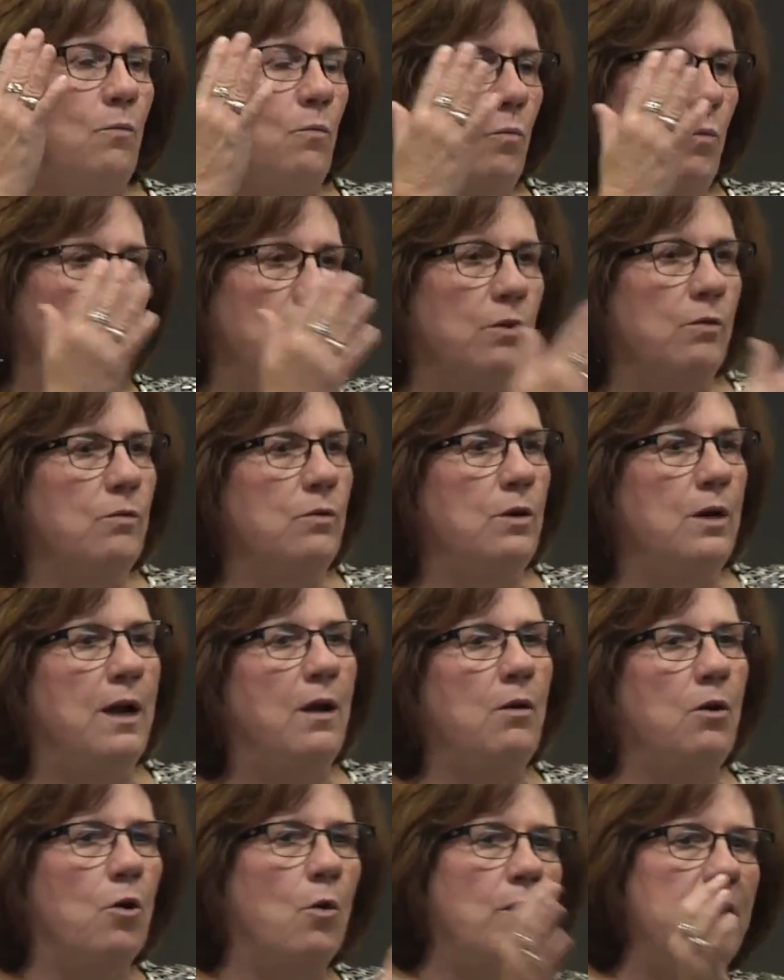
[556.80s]
We're
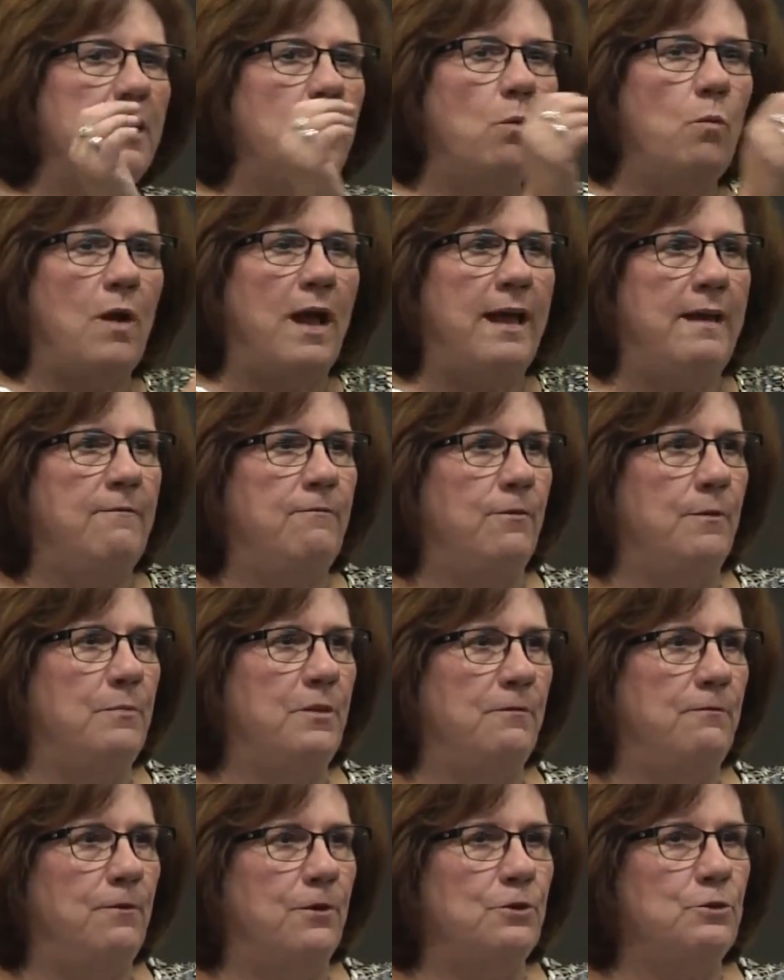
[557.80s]
going away
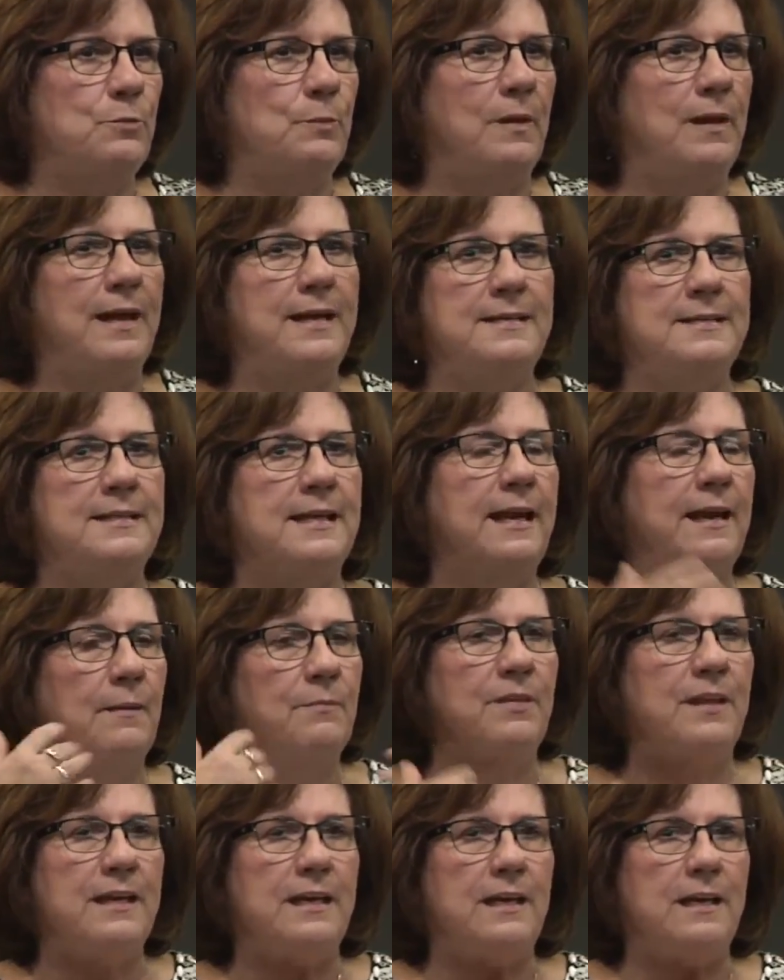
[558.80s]
from the first place, and
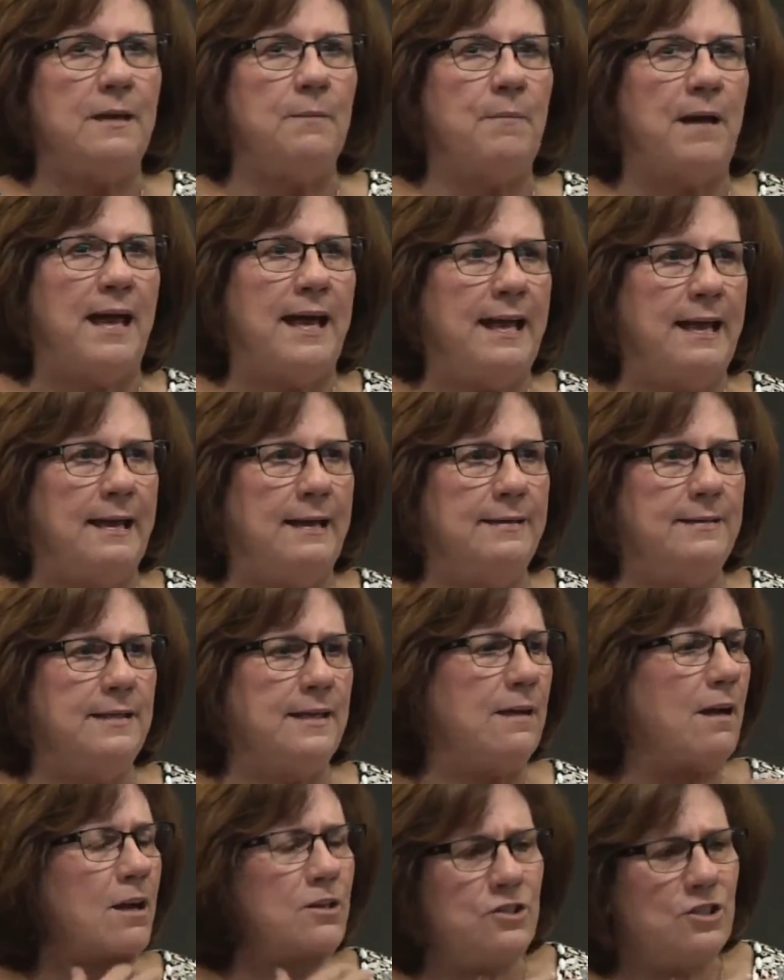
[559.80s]
I'm thinking in my head,
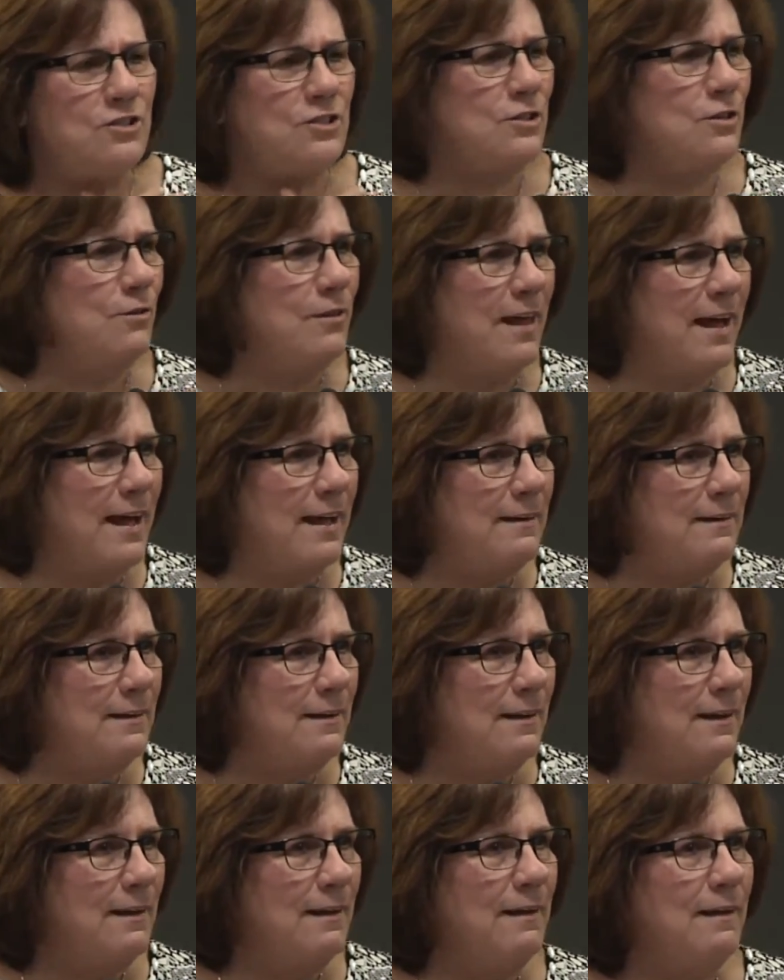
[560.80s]
did God just do
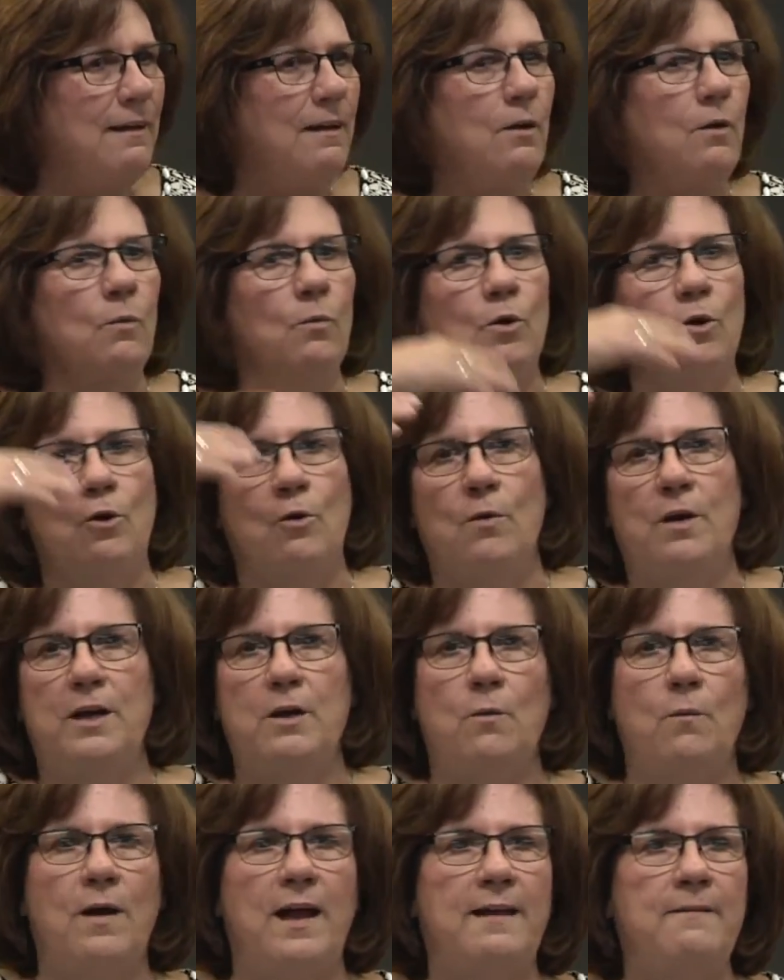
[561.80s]
that? We're
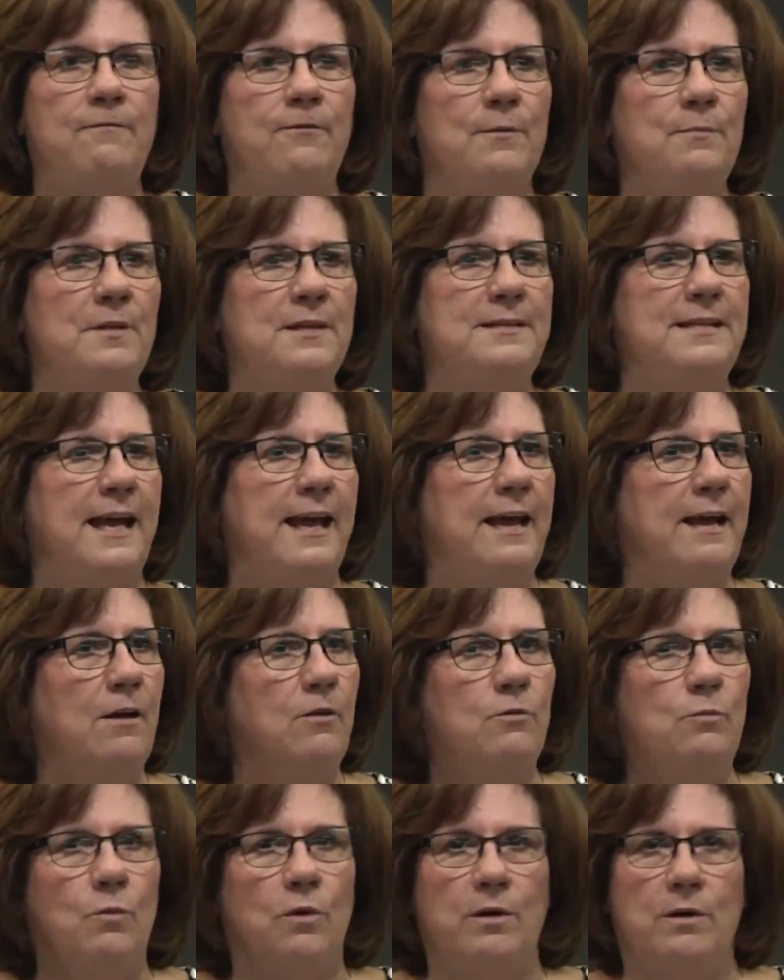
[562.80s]
going away from the
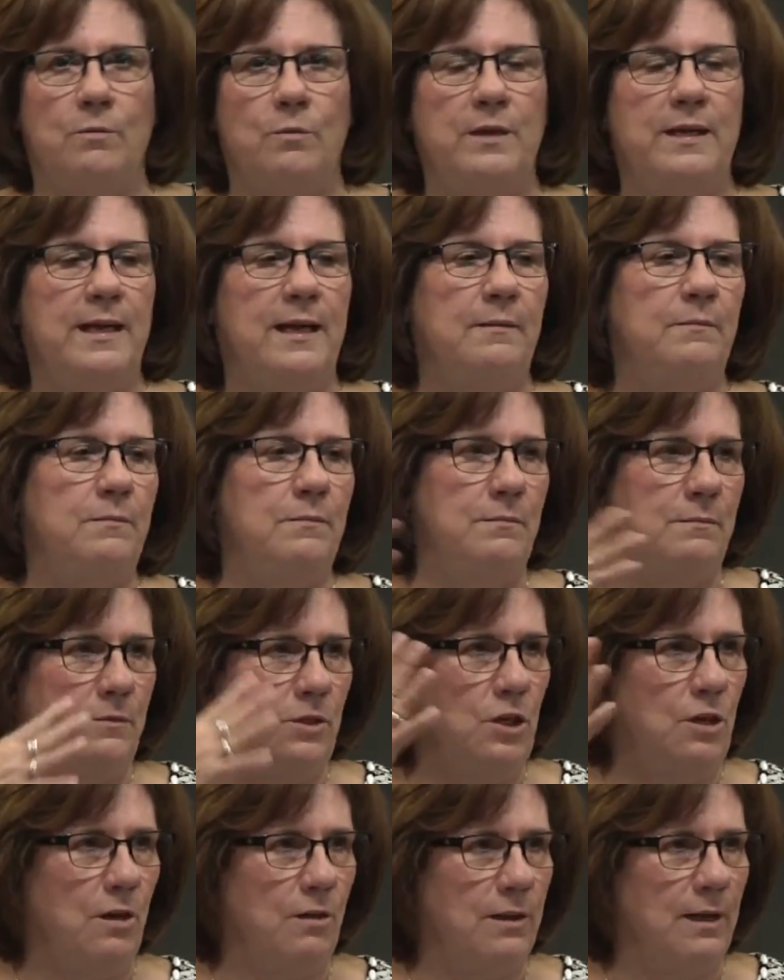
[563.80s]
town where we had,
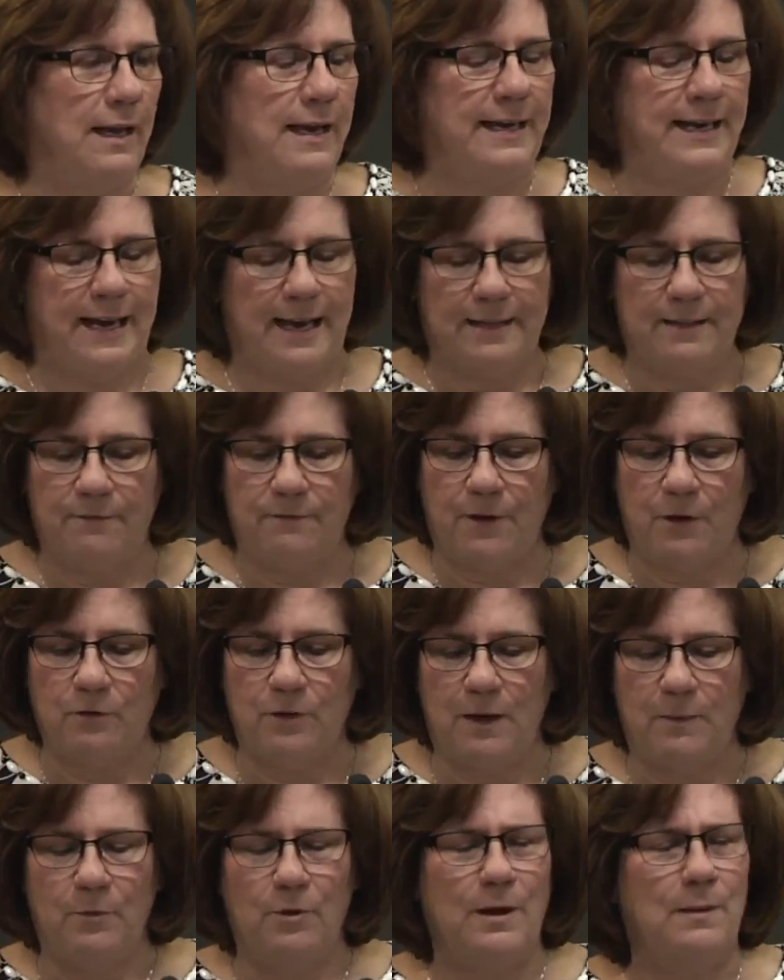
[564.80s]
you know, the lady had the
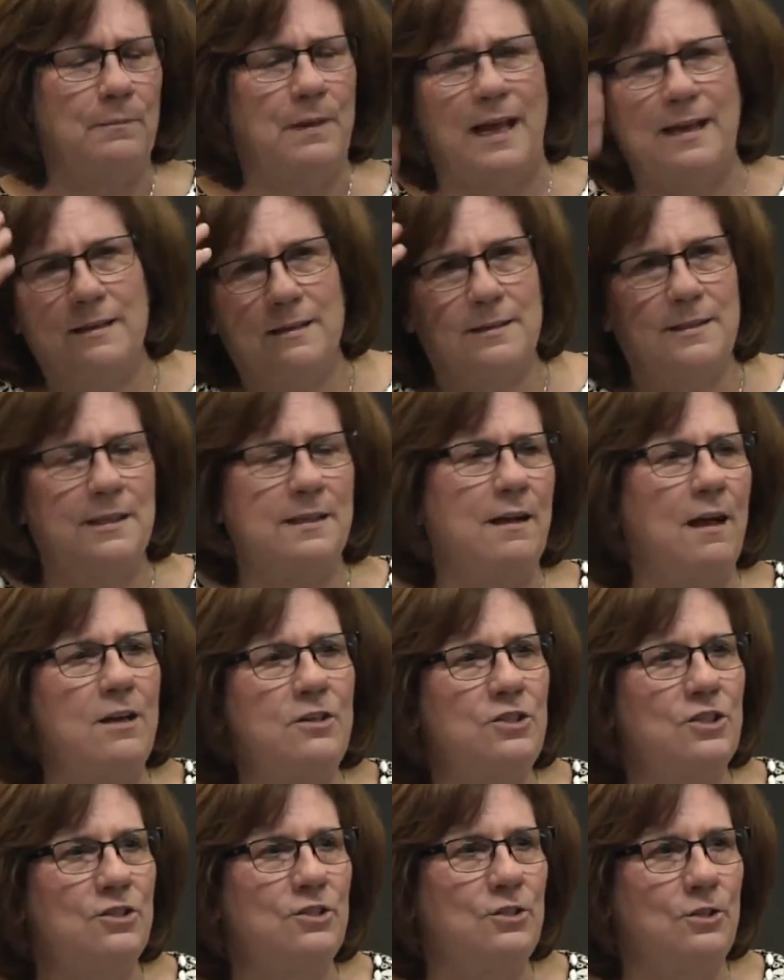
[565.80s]
phone number, and I'm like, did
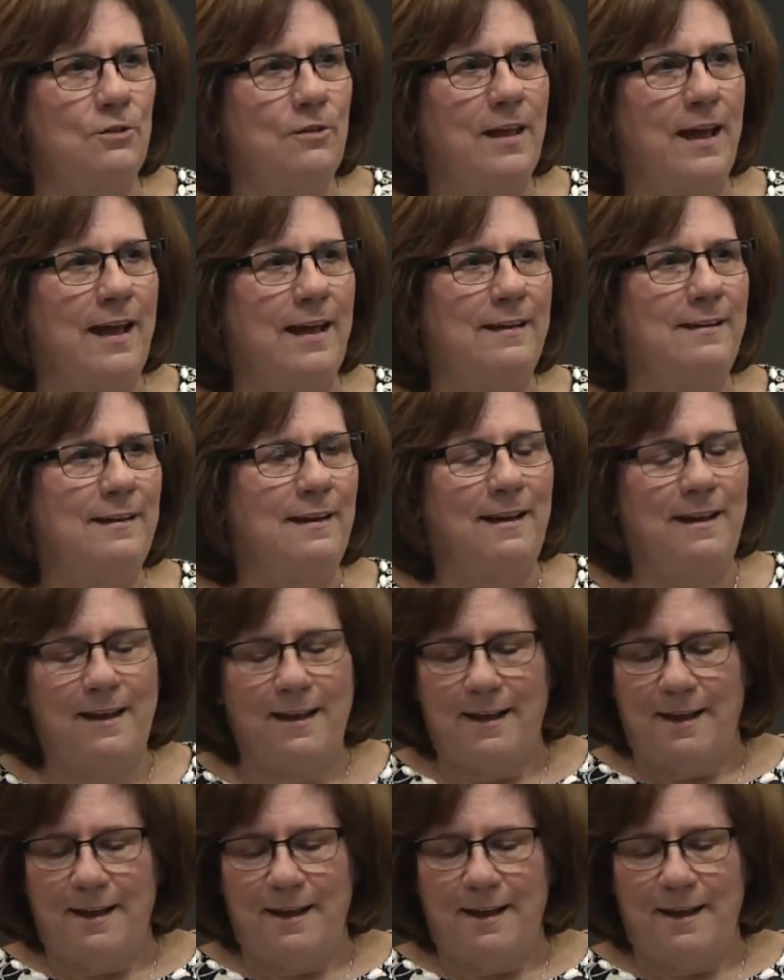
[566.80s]
God just do that?